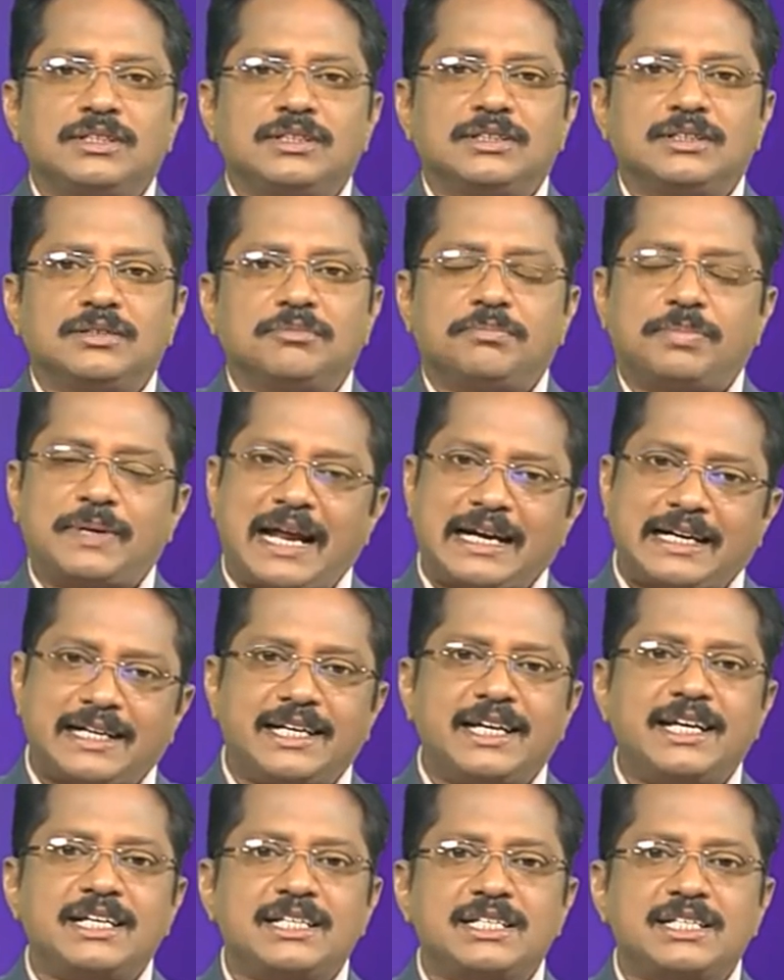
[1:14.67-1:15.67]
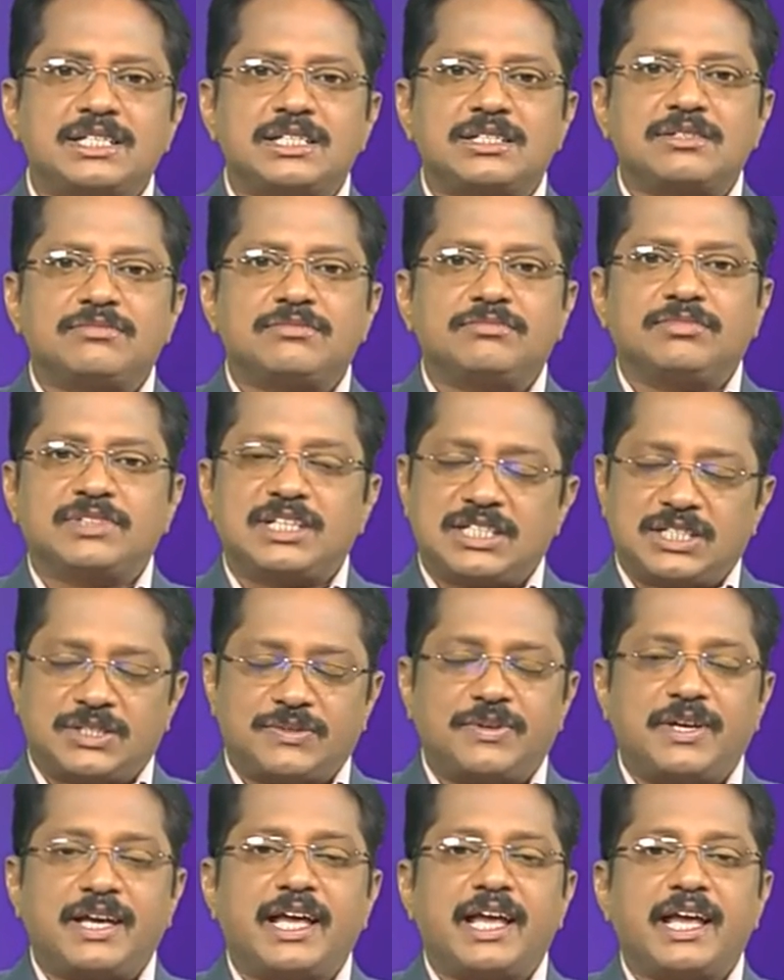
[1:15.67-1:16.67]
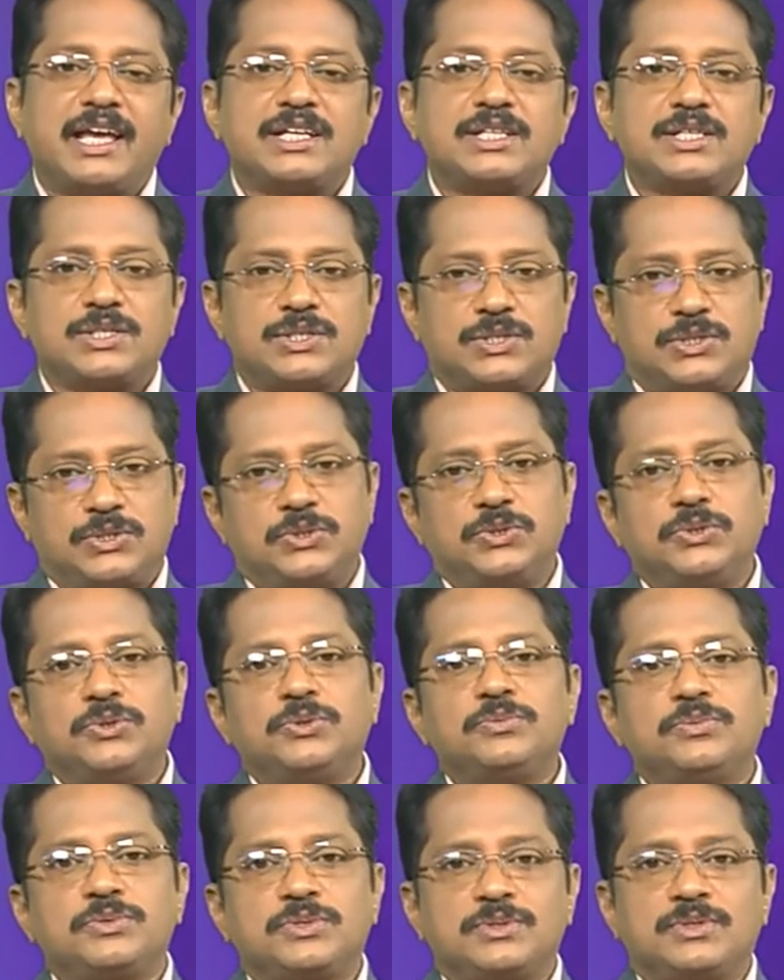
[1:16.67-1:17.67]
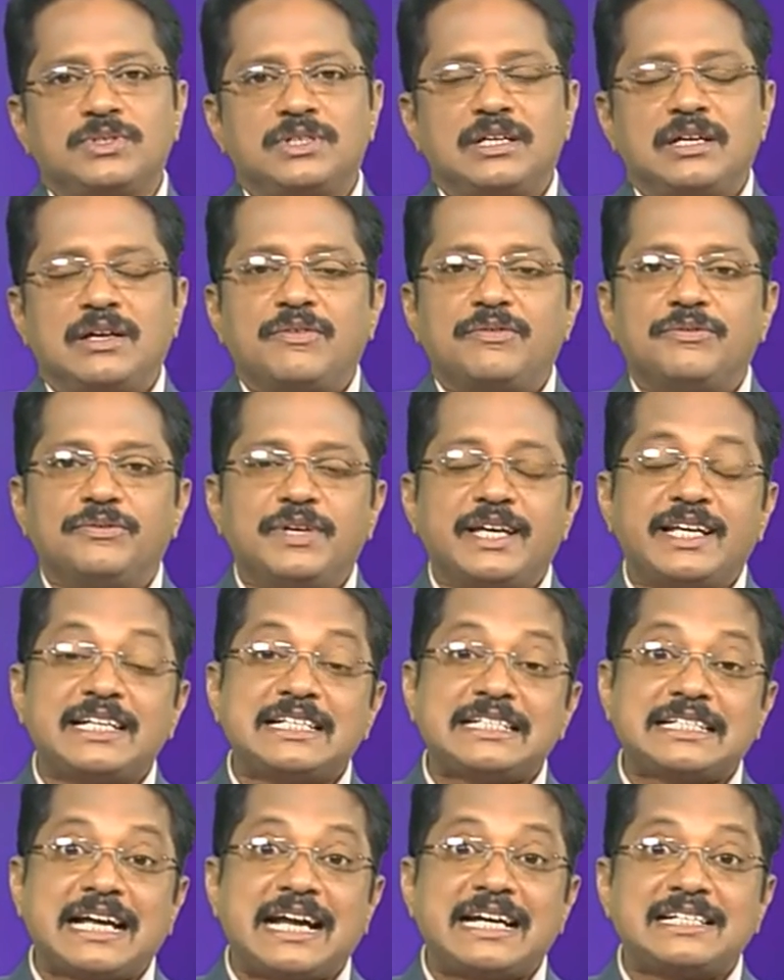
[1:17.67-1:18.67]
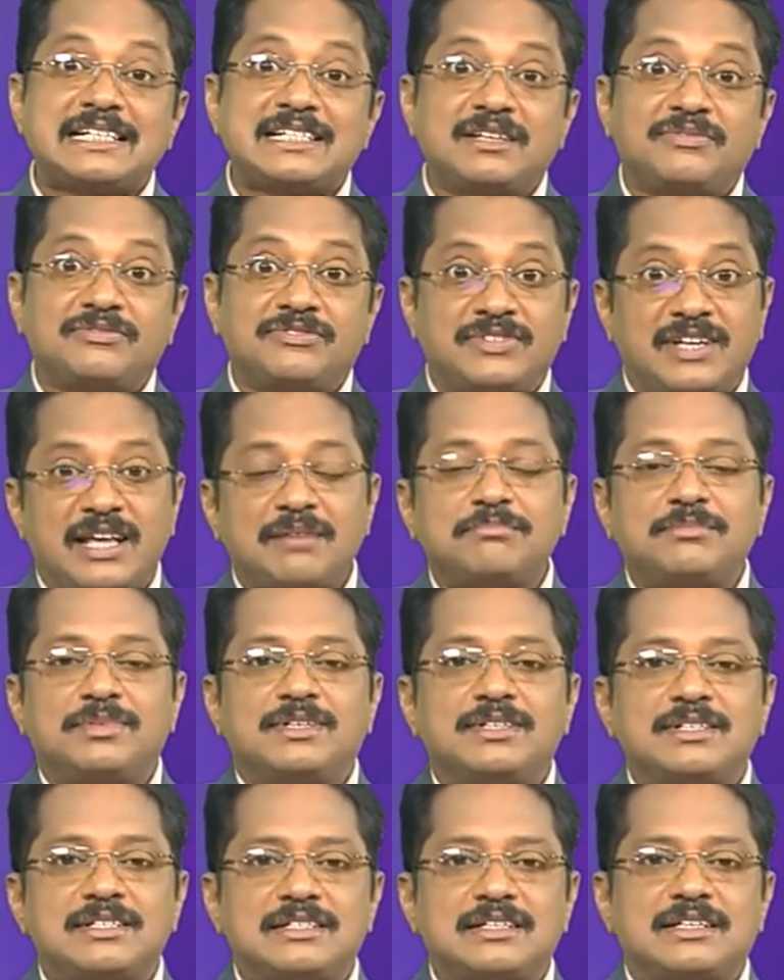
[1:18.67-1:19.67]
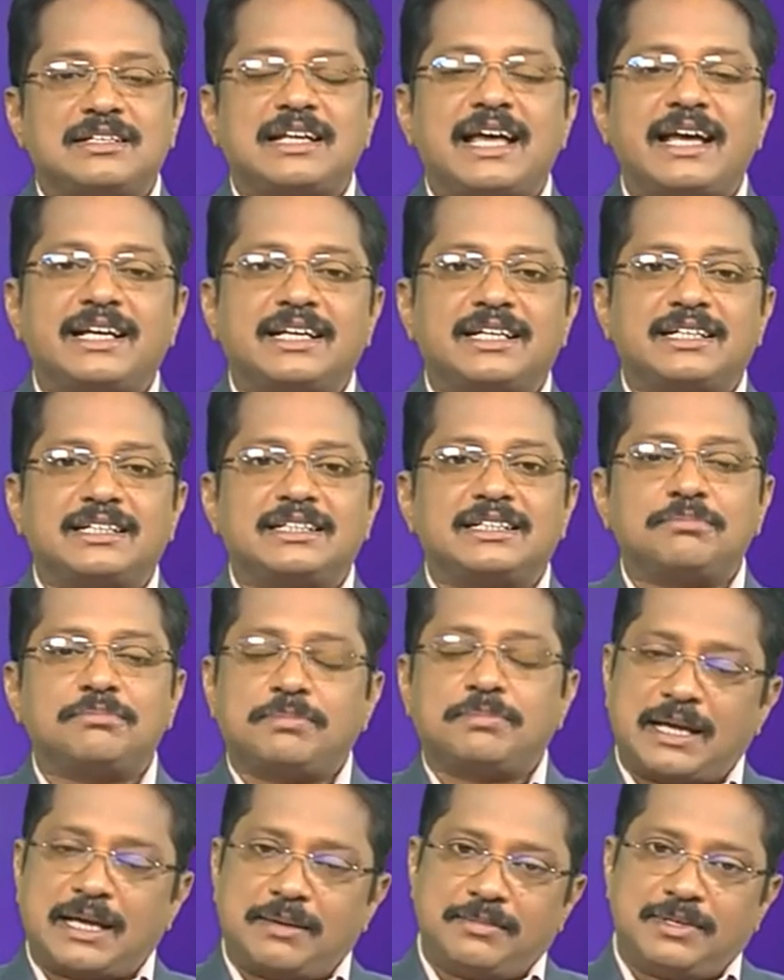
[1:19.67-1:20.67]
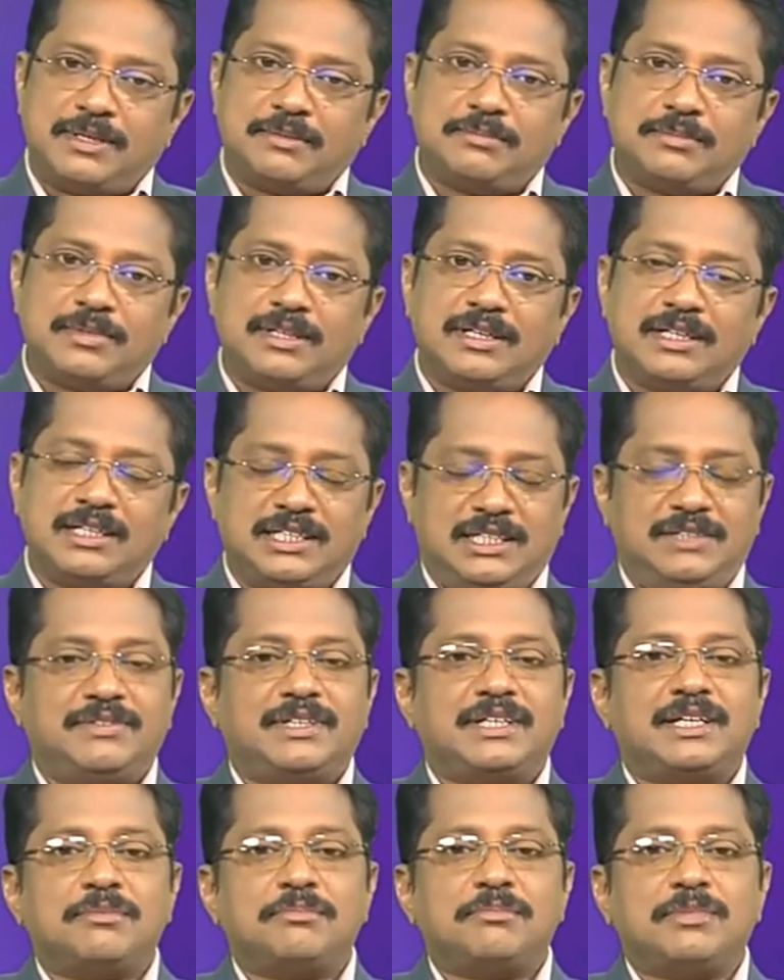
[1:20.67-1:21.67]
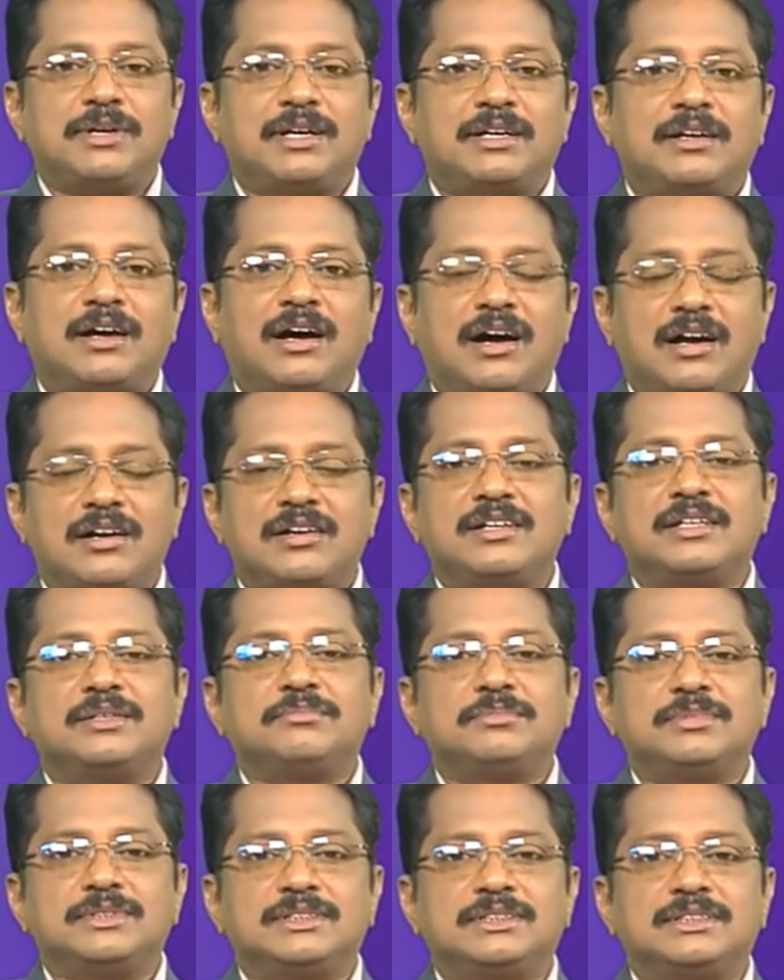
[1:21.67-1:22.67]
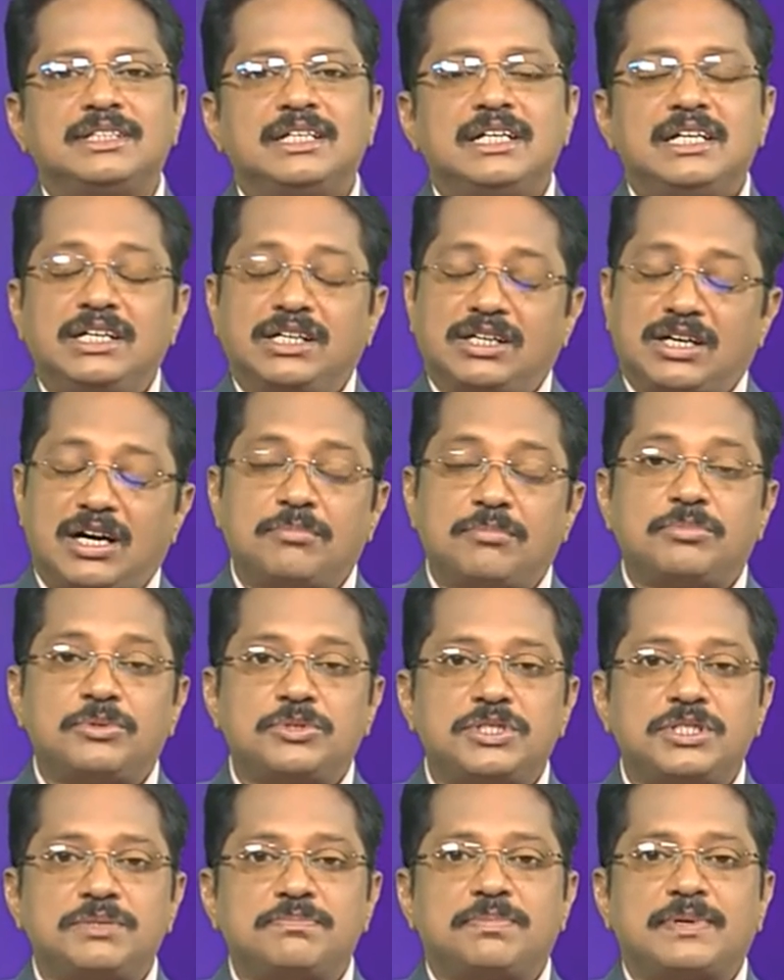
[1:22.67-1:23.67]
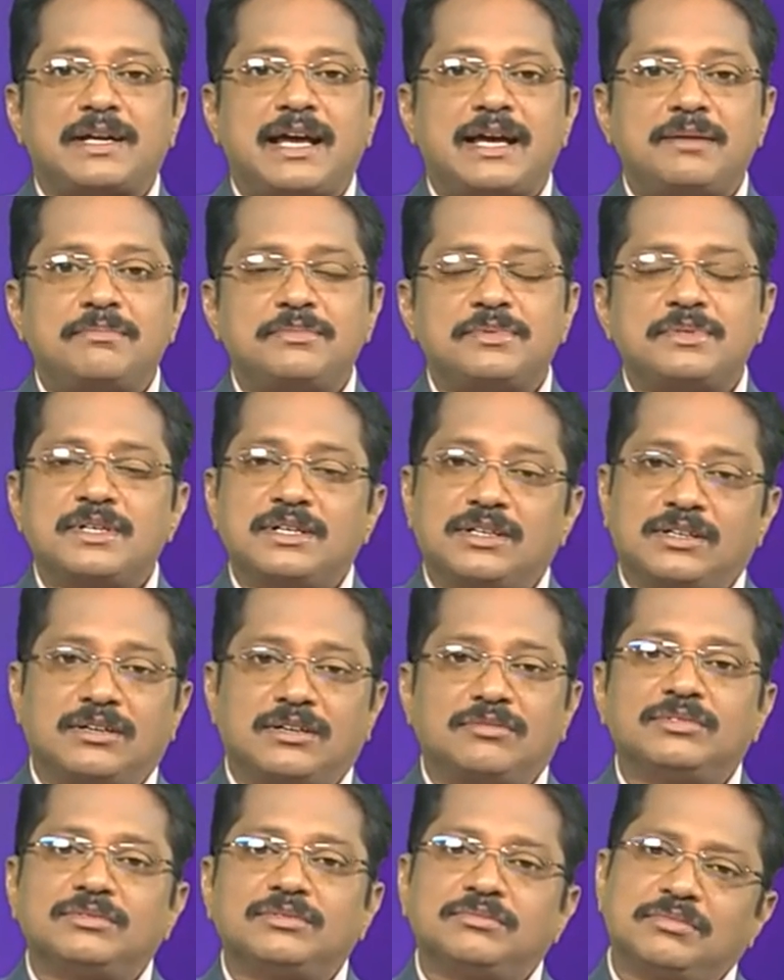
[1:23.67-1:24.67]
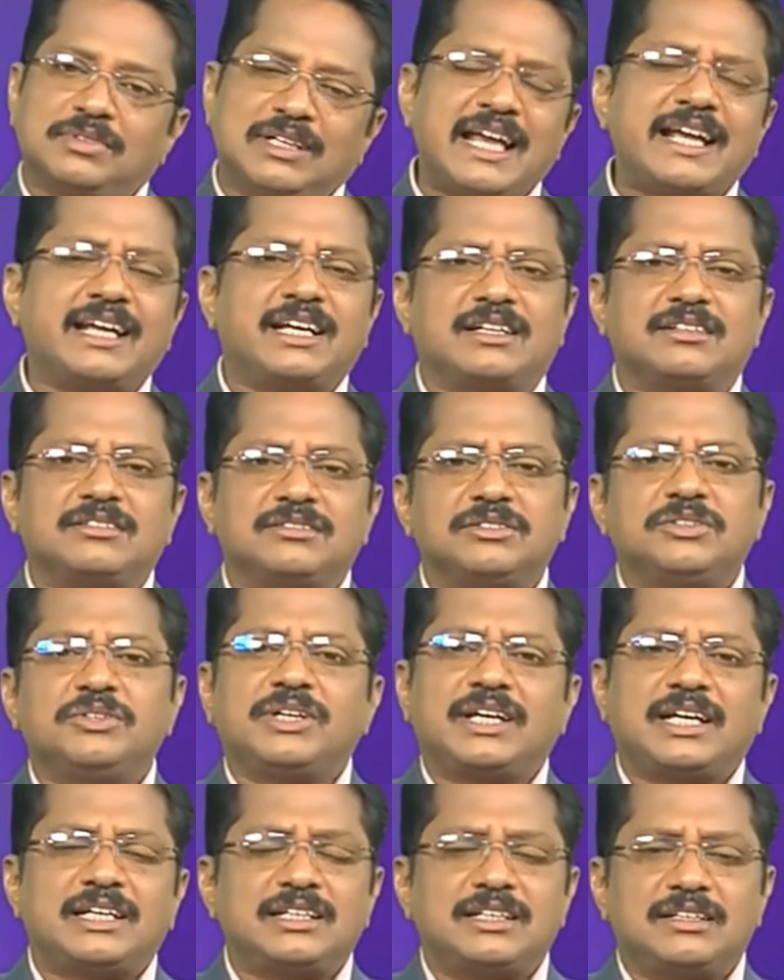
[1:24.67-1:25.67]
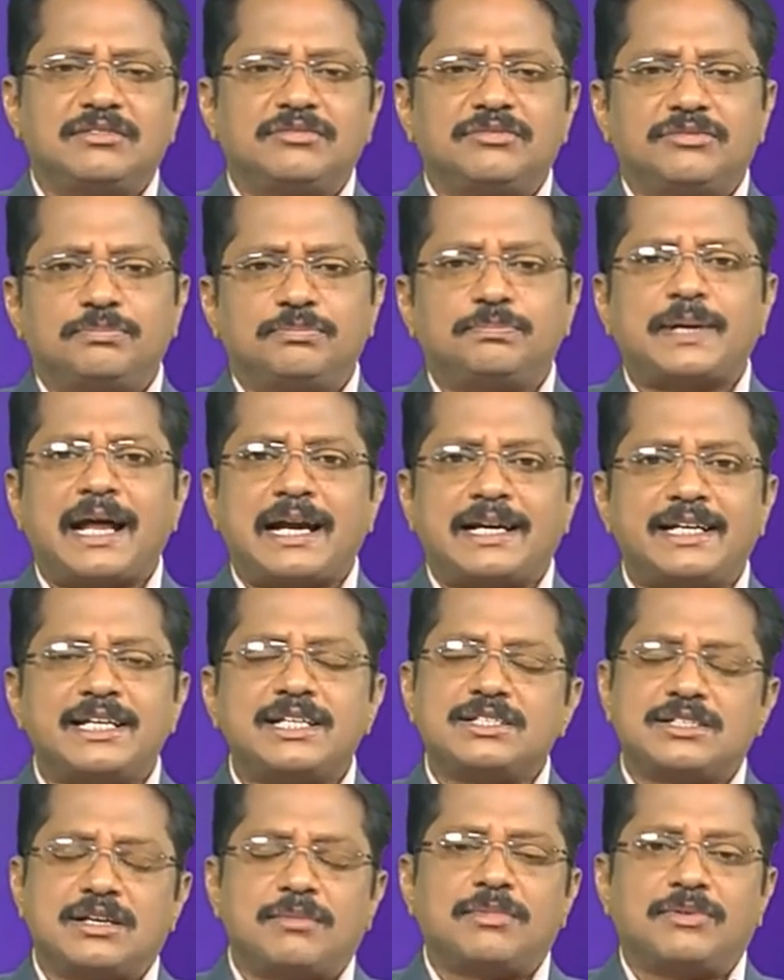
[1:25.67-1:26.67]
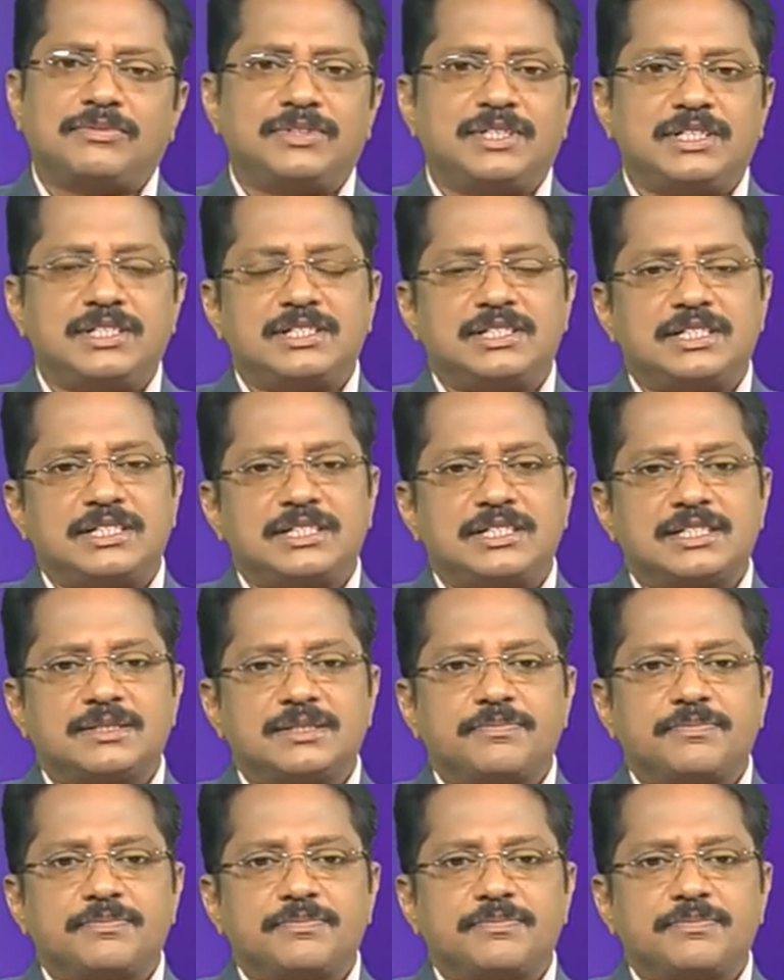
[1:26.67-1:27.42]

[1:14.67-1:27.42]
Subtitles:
practice the squares, cubes, various kinds of numbers like prime number, even number, odd number, composite primes, like you can practice some of these things.